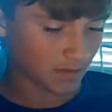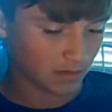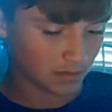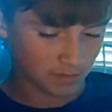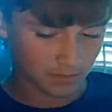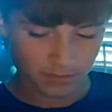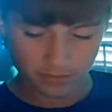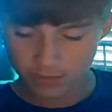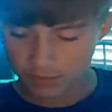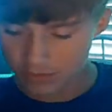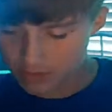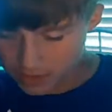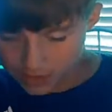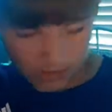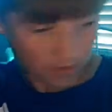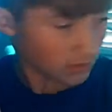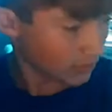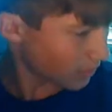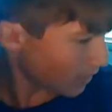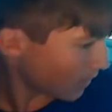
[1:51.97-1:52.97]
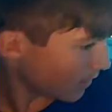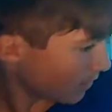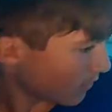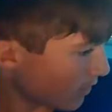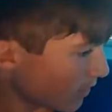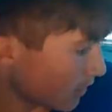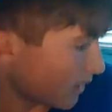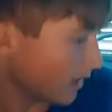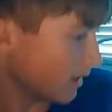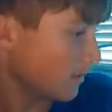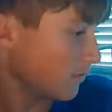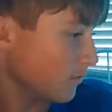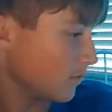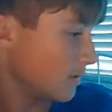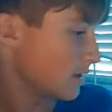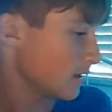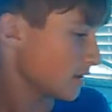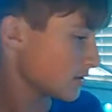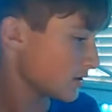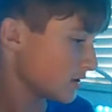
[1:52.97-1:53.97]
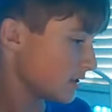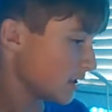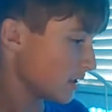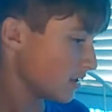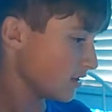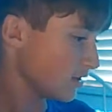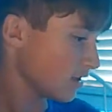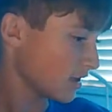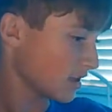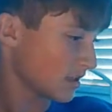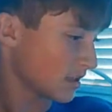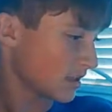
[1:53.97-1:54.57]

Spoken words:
and put this on the ground, and we can actually take a look at the